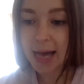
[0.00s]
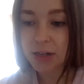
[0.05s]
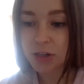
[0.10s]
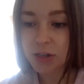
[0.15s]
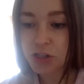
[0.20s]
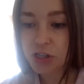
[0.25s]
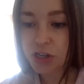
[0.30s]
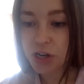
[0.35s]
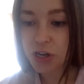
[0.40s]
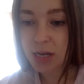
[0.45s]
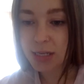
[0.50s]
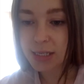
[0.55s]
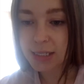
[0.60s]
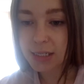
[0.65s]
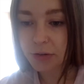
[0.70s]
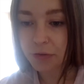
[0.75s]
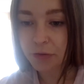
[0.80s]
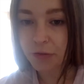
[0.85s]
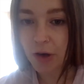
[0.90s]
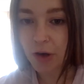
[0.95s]
and
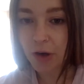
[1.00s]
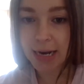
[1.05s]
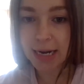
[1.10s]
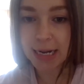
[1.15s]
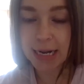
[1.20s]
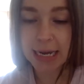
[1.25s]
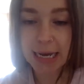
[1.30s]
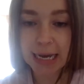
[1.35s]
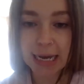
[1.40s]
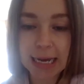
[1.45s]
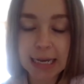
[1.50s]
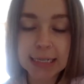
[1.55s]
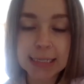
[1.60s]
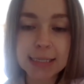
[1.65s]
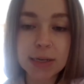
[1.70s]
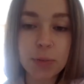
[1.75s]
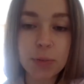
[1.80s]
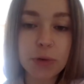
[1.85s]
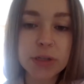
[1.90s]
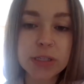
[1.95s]
just finally,
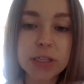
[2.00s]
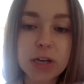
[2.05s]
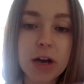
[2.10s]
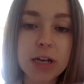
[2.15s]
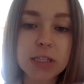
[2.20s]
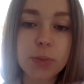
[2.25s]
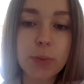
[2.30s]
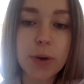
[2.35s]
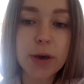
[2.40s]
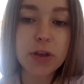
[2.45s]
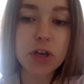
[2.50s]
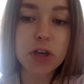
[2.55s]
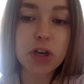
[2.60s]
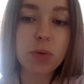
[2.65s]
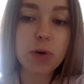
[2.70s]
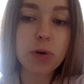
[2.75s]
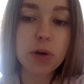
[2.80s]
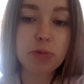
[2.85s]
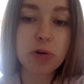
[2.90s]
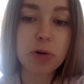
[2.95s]
someone's asked whether
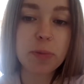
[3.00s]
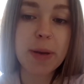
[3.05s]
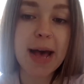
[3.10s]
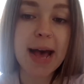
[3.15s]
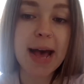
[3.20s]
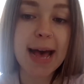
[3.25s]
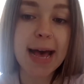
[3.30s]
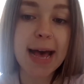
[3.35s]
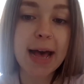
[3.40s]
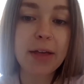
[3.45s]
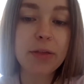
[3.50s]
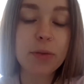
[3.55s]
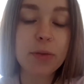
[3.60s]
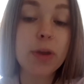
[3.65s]
you would prepare,